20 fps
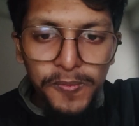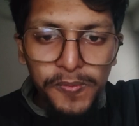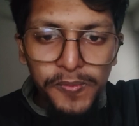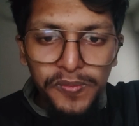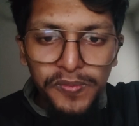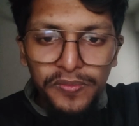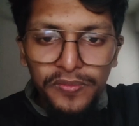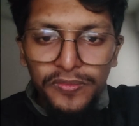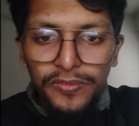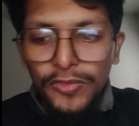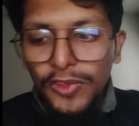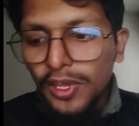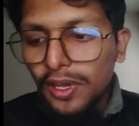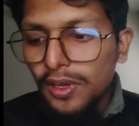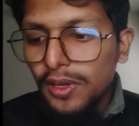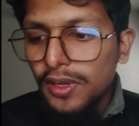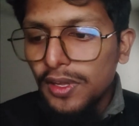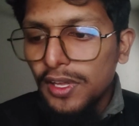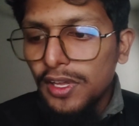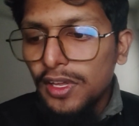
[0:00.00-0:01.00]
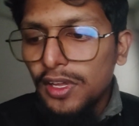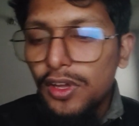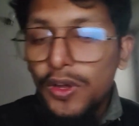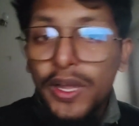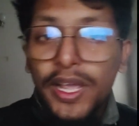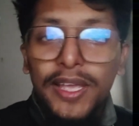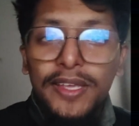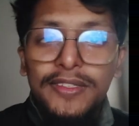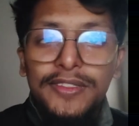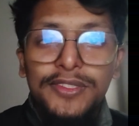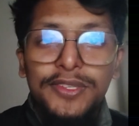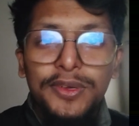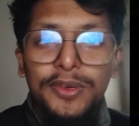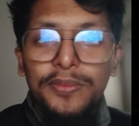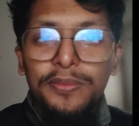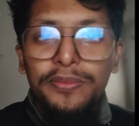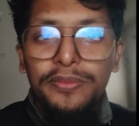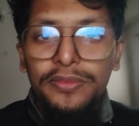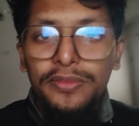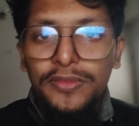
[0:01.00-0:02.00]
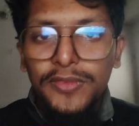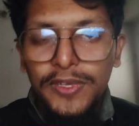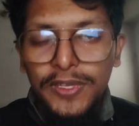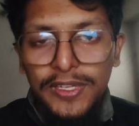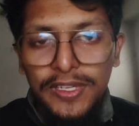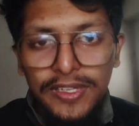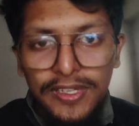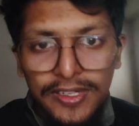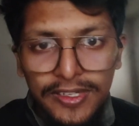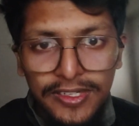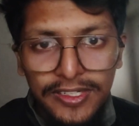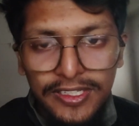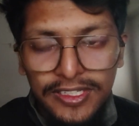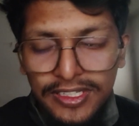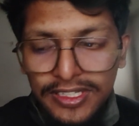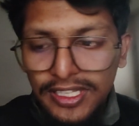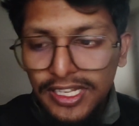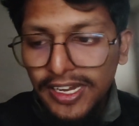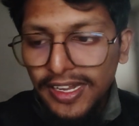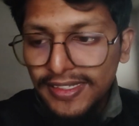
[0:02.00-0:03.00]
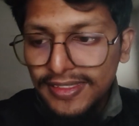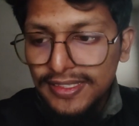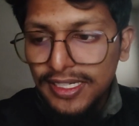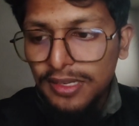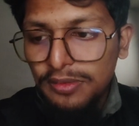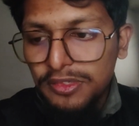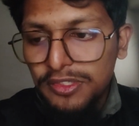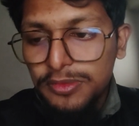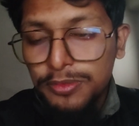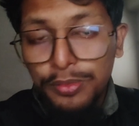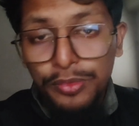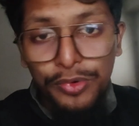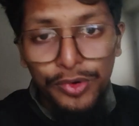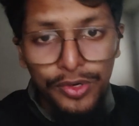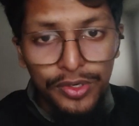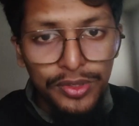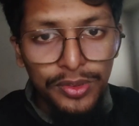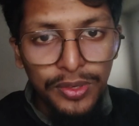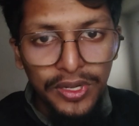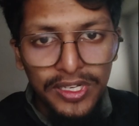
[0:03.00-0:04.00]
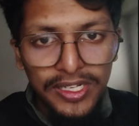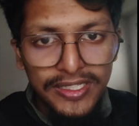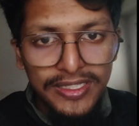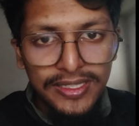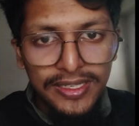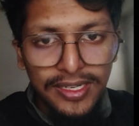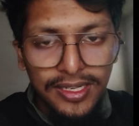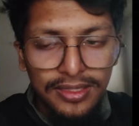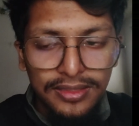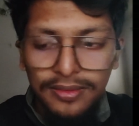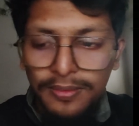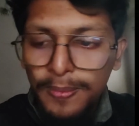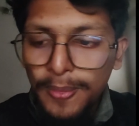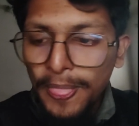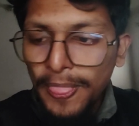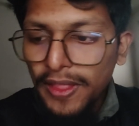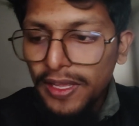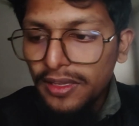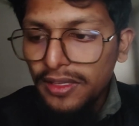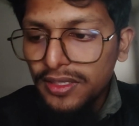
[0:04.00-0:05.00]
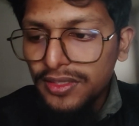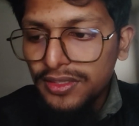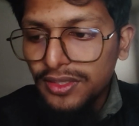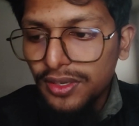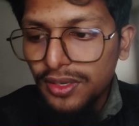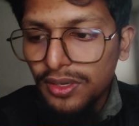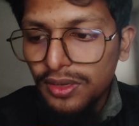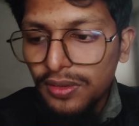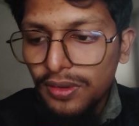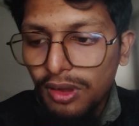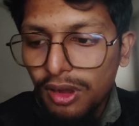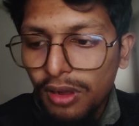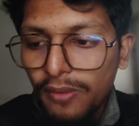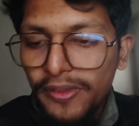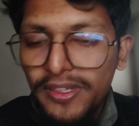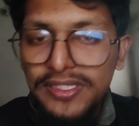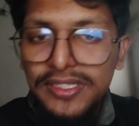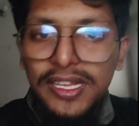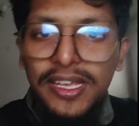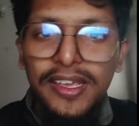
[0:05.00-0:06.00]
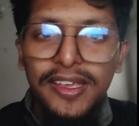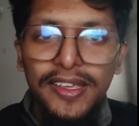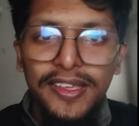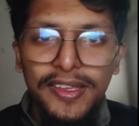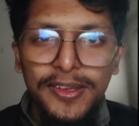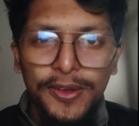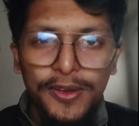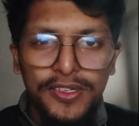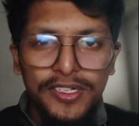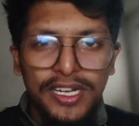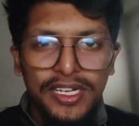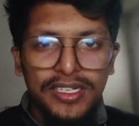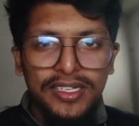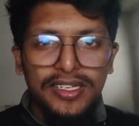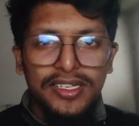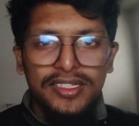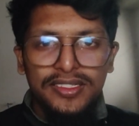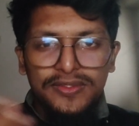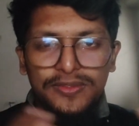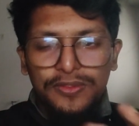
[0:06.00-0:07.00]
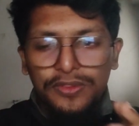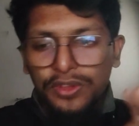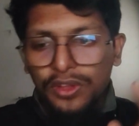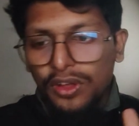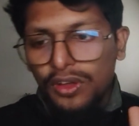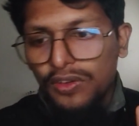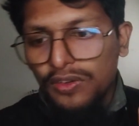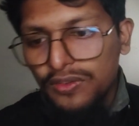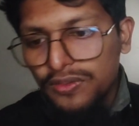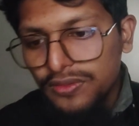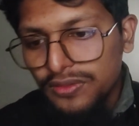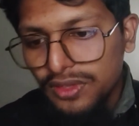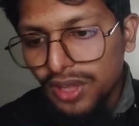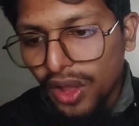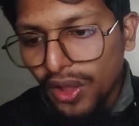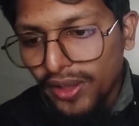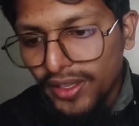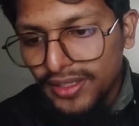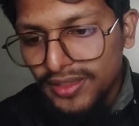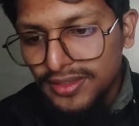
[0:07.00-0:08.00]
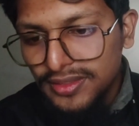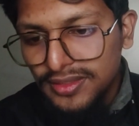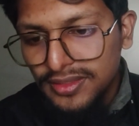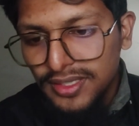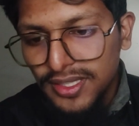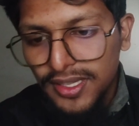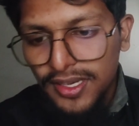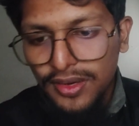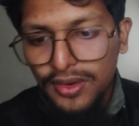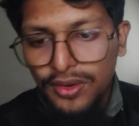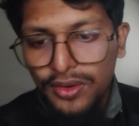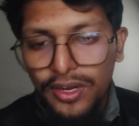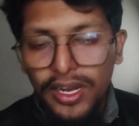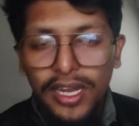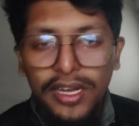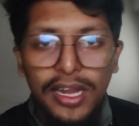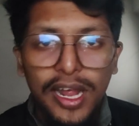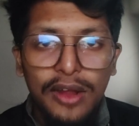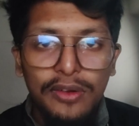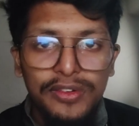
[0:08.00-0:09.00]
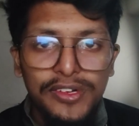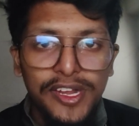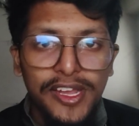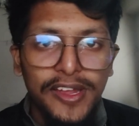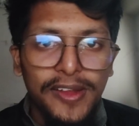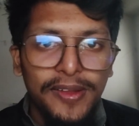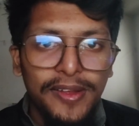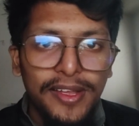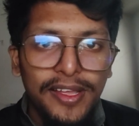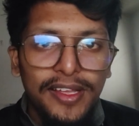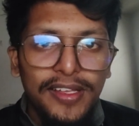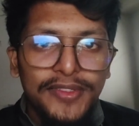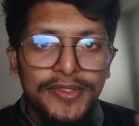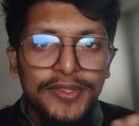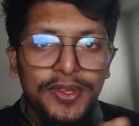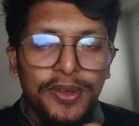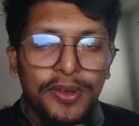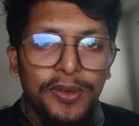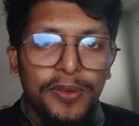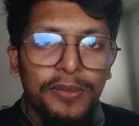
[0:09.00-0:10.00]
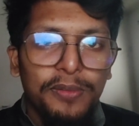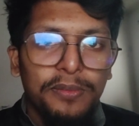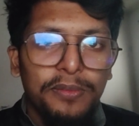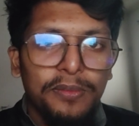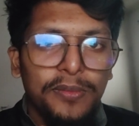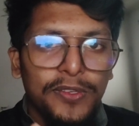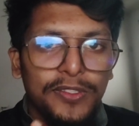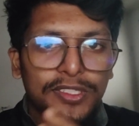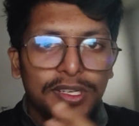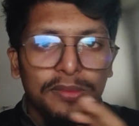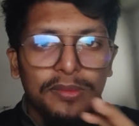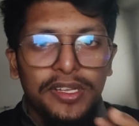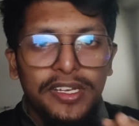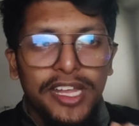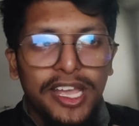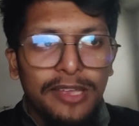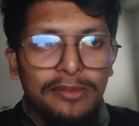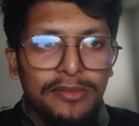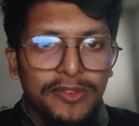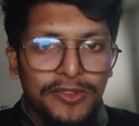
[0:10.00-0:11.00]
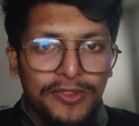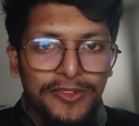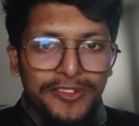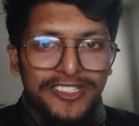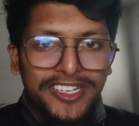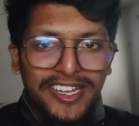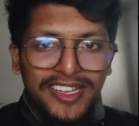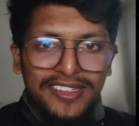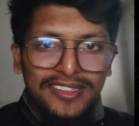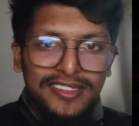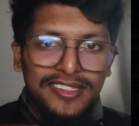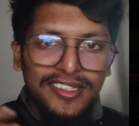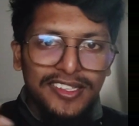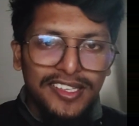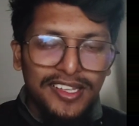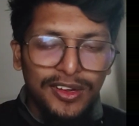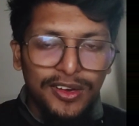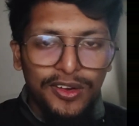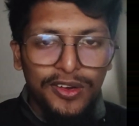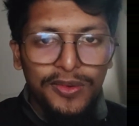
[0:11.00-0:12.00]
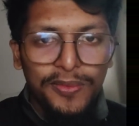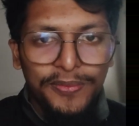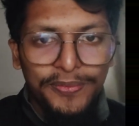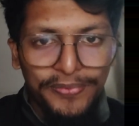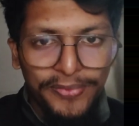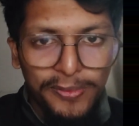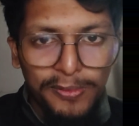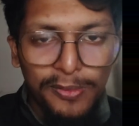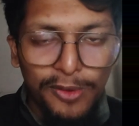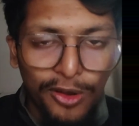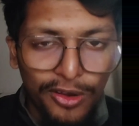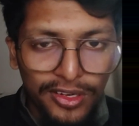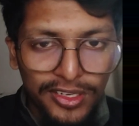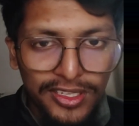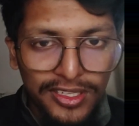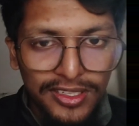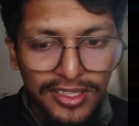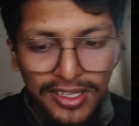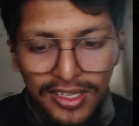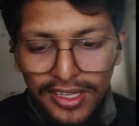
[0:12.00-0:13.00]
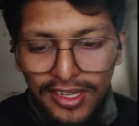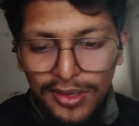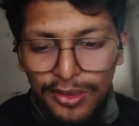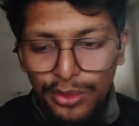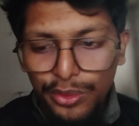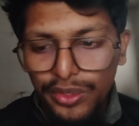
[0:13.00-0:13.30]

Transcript: Okay, so the next term is poor quality data. So obviously your data is full of noise, error and outlier. So most of the time, if you train your model with these